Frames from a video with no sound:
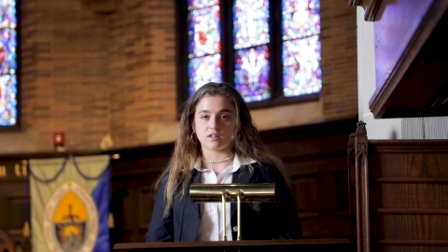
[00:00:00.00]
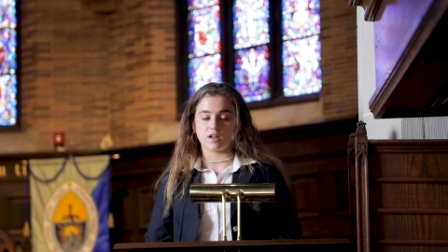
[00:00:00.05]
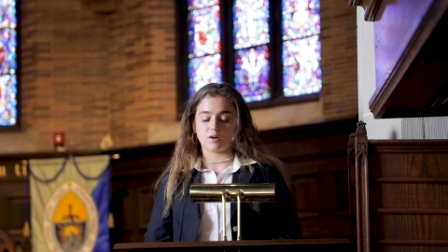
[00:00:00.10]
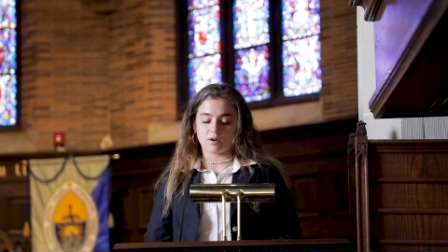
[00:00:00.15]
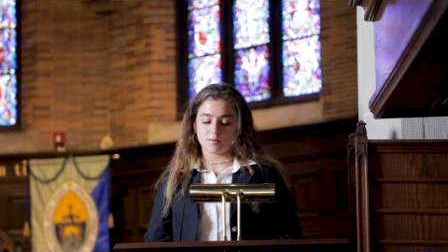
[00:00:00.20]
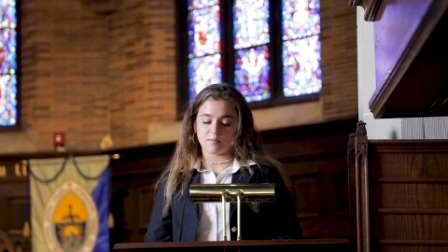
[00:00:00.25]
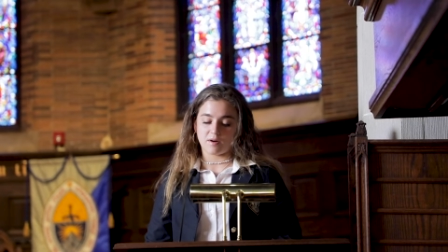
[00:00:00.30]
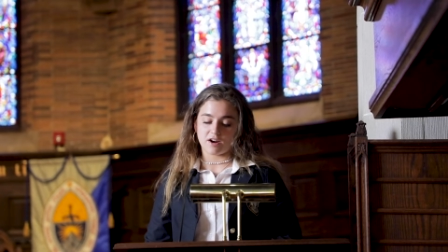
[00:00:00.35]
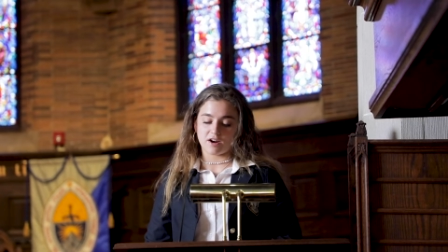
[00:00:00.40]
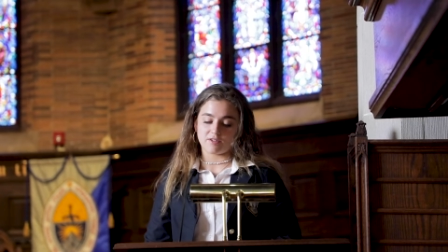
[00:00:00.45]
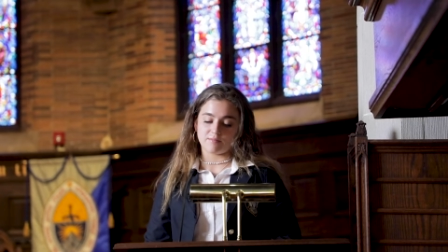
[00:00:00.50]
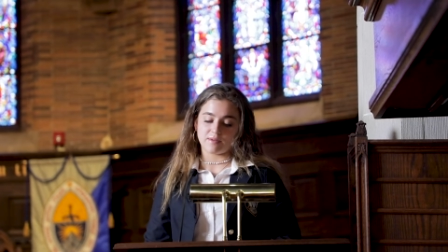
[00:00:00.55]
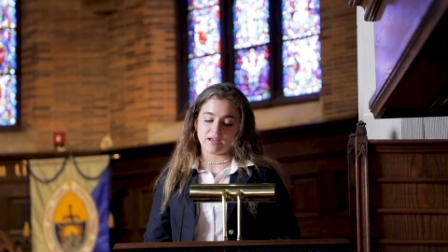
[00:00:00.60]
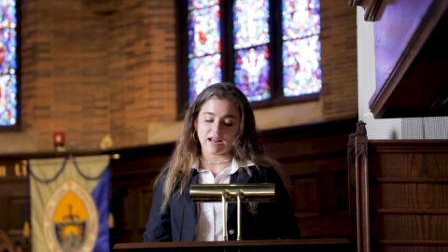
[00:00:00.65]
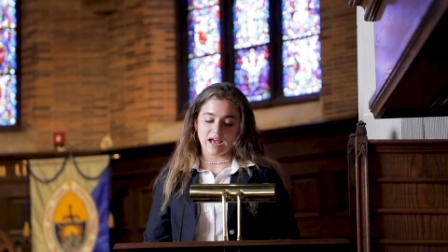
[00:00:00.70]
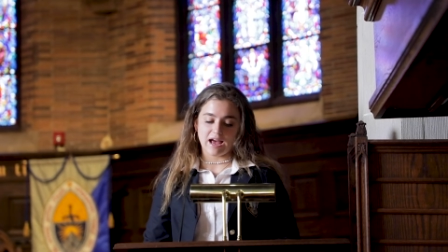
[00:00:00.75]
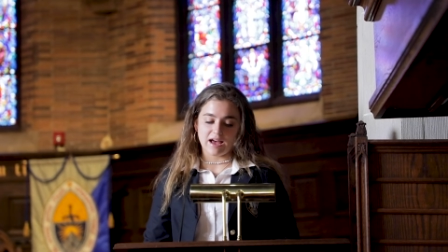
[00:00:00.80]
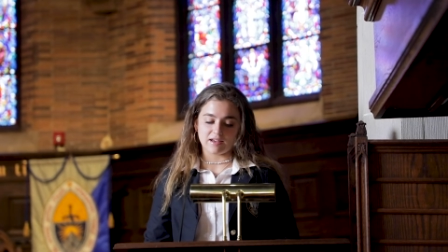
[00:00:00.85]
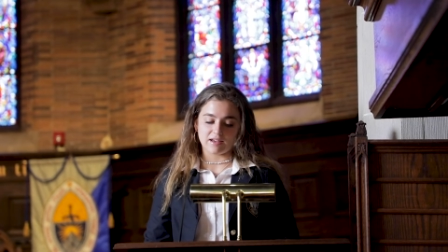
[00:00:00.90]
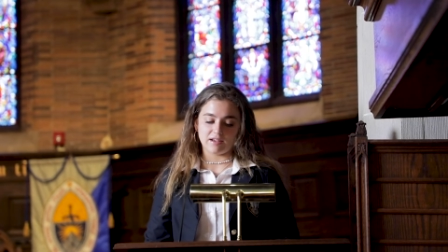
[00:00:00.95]
lower part of
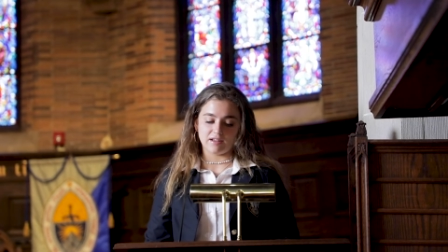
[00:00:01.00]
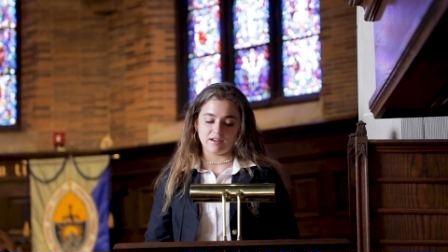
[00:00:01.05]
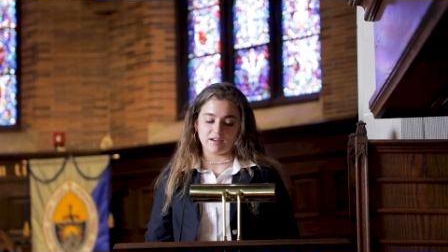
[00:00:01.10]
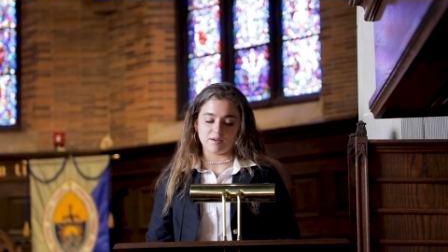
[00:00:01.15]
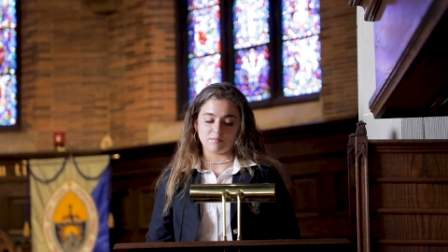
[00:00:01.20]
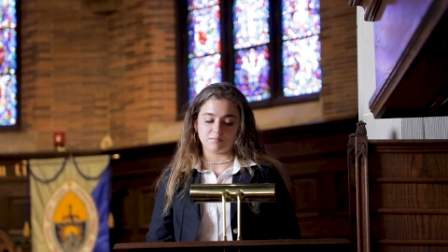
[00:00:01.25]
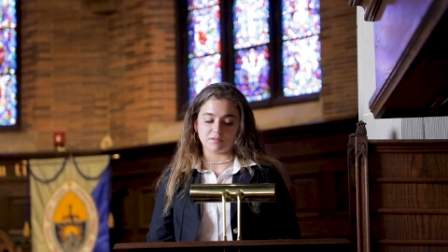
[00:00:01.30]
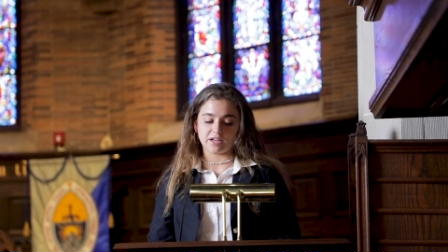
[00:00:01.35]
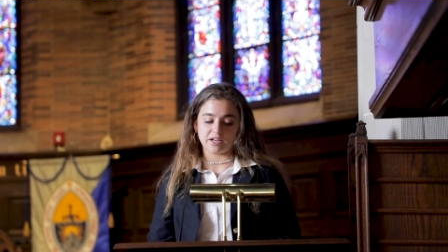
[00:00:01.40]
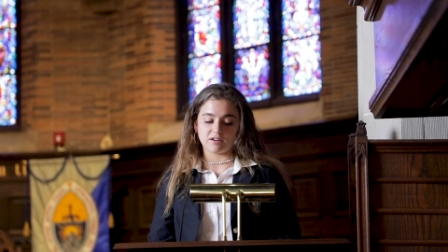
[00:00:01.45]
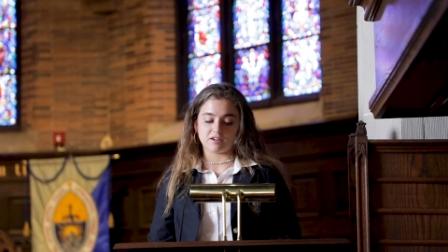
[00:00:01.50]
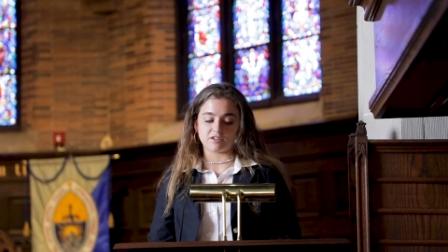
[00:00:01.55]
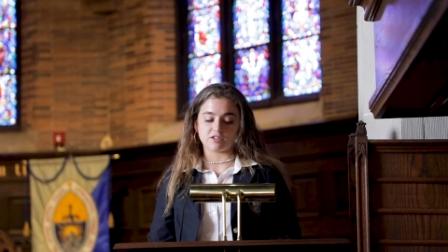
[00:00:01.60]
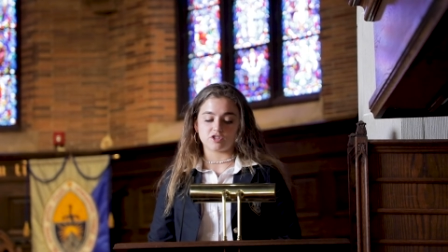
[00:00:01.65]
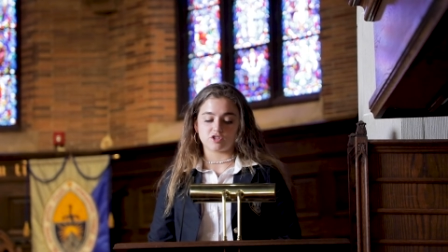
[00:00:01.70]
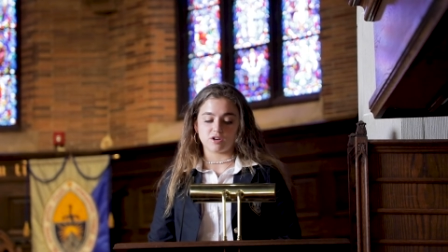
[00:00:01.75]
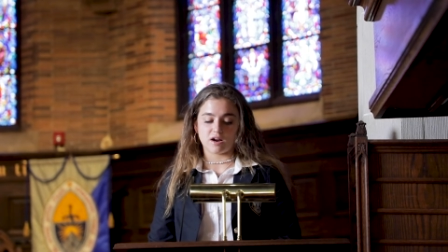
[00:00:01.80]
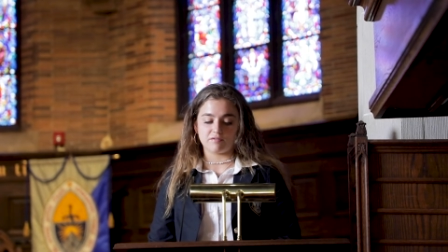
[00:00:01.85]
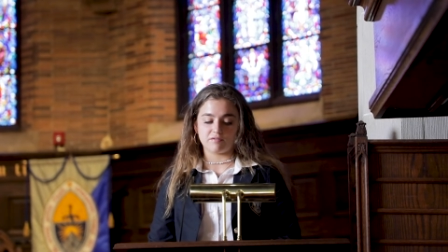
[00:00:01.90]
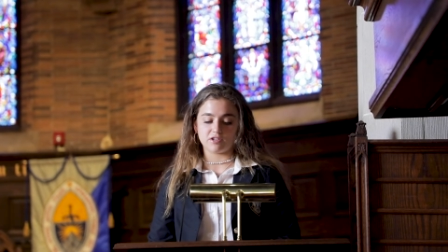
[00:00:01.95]
Manhattan and played on a
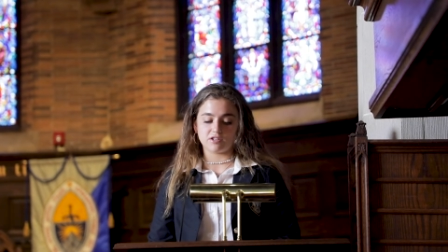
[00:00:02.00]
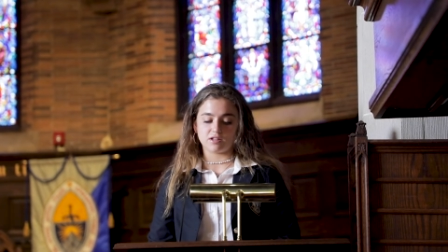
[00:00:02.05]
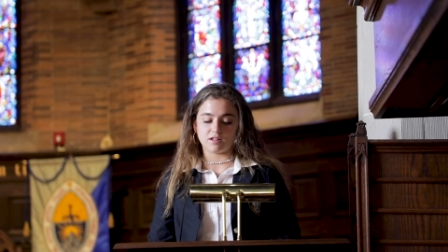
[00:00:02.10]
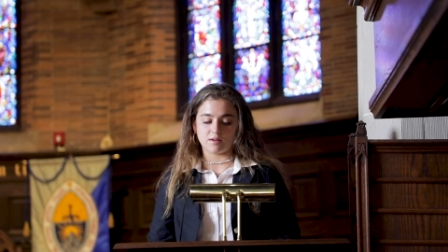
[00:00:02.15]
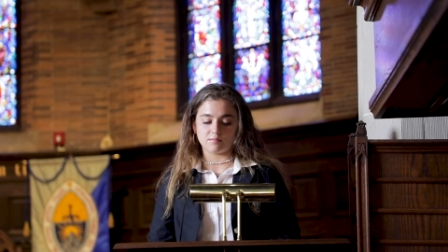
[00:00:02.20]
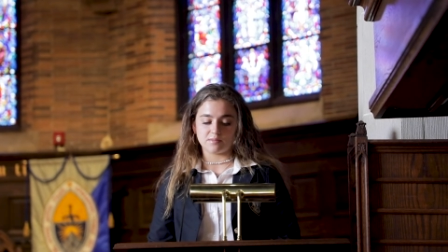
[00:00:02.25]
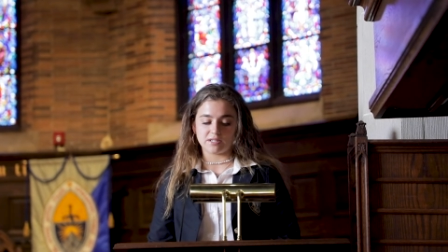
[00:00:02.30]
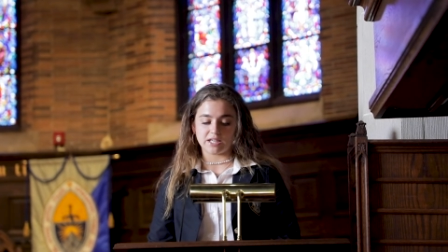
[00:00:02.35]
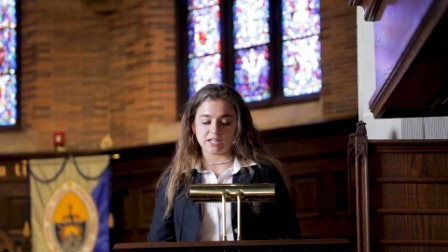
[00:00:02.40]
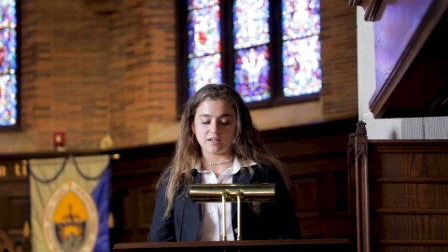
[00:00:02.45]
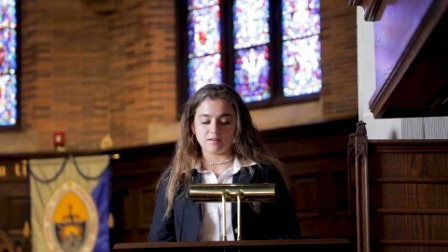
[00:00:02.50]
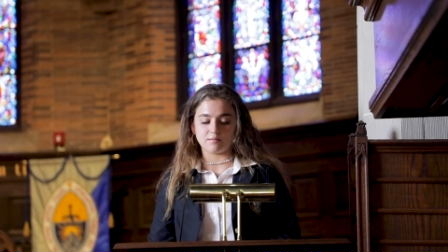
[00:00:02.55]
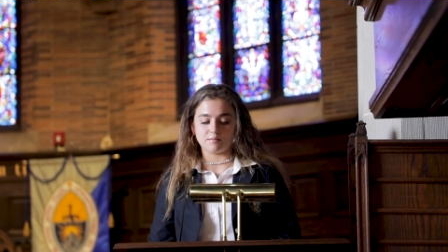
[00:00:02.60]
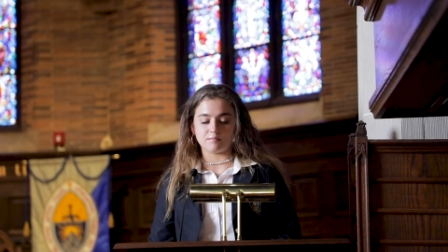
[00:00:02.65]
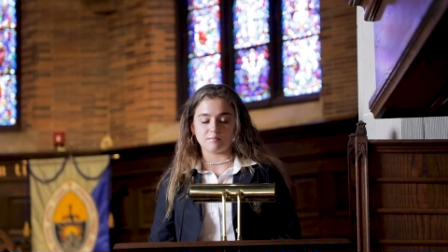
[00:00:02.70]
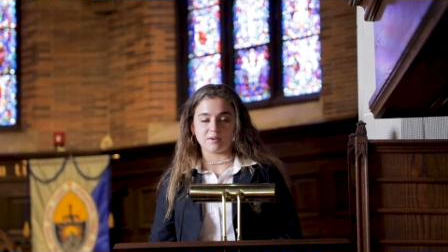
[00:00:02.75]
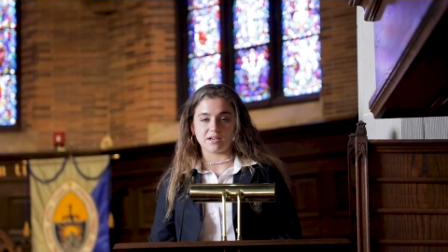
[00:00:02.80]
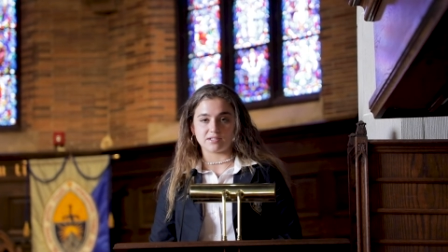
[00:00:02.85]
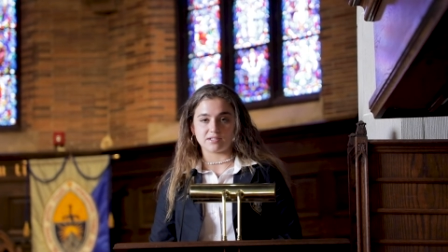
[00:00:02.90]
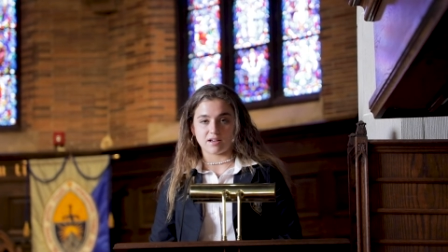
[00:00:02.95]
travel club
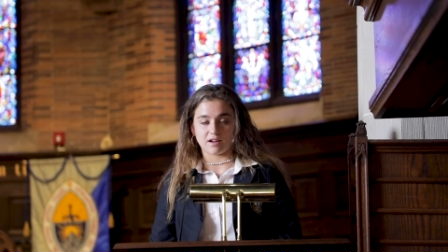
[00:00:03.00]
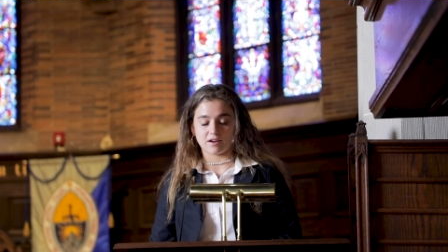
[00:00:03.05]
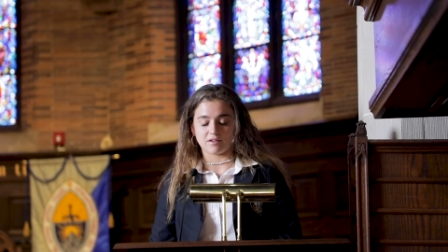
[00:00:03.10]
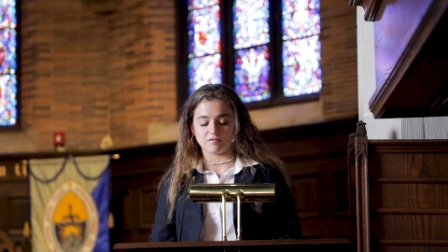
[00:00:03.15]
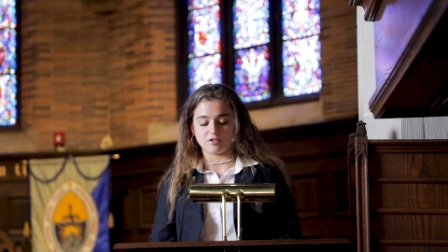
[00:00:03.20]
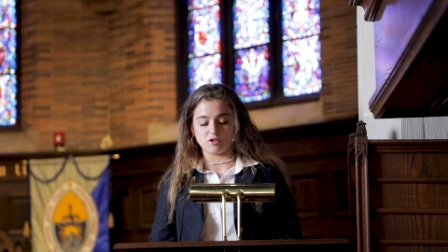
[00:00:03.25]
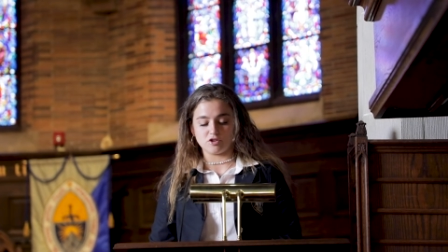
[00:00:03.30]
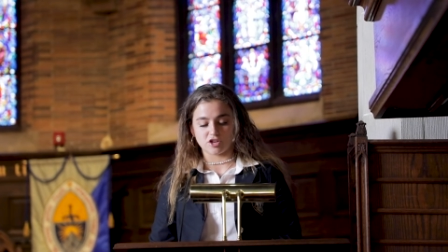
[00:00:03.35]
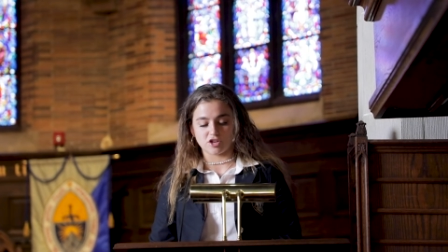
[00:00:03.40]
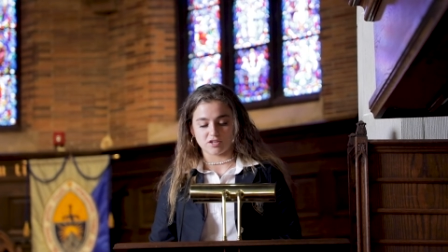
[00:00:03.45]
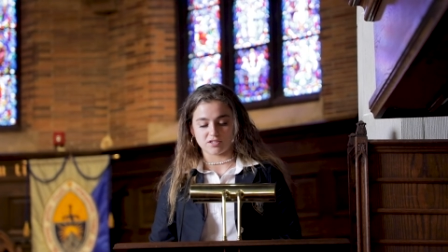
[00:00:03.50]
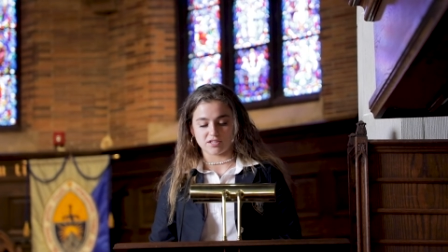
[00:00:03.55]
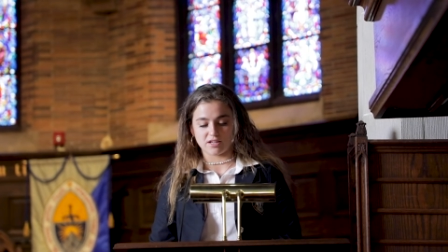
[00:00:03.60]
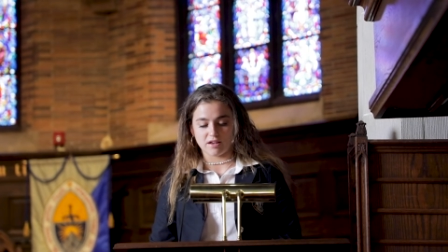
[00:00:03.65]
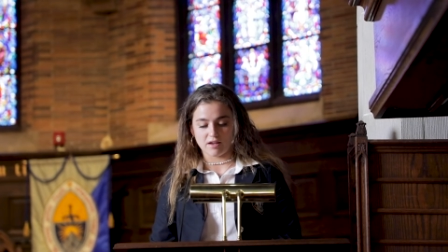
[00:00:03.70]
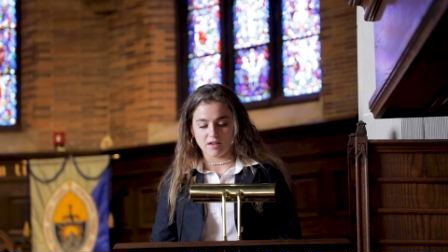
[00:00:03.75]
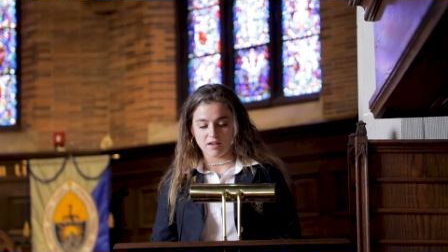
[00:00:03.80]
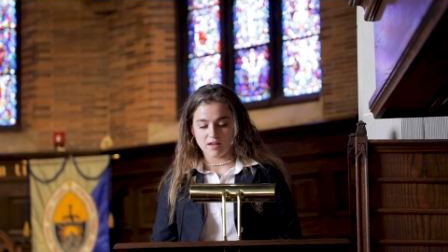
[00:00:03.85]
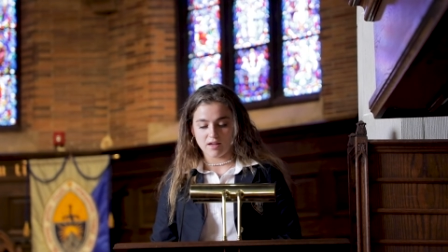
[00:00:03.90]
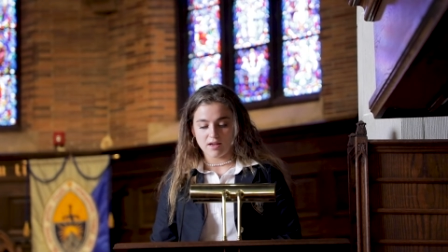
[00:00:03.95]
team based out of New
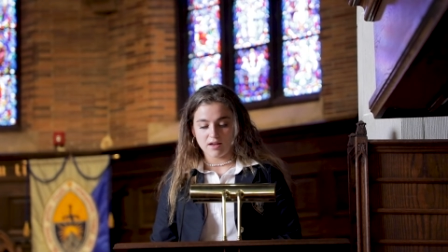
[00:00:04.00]
Jersey.